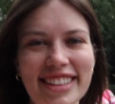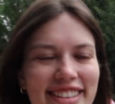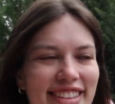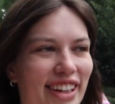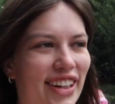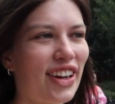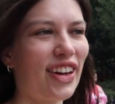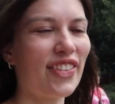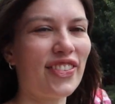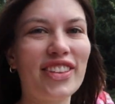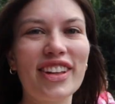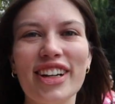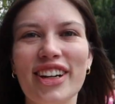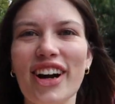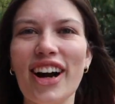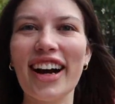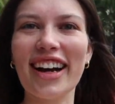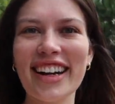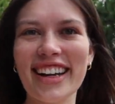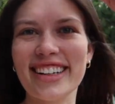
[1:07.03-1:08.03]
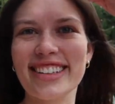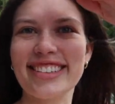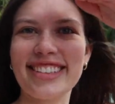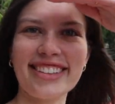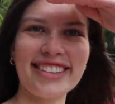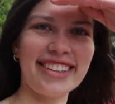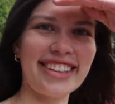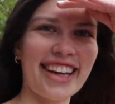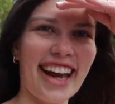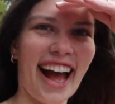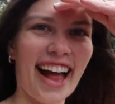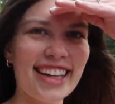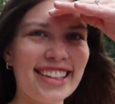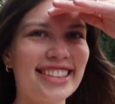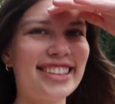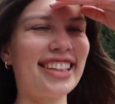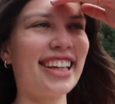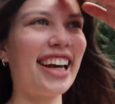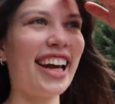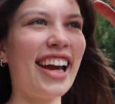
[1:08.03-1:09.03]
just got off the Guardians of the
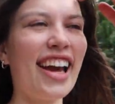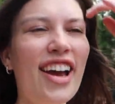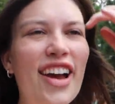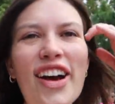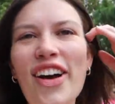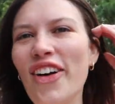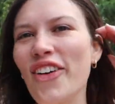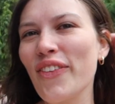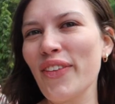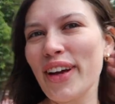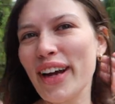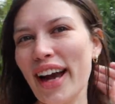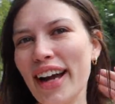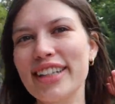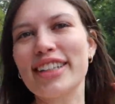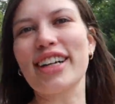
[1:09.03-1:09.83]
Galaxy. We got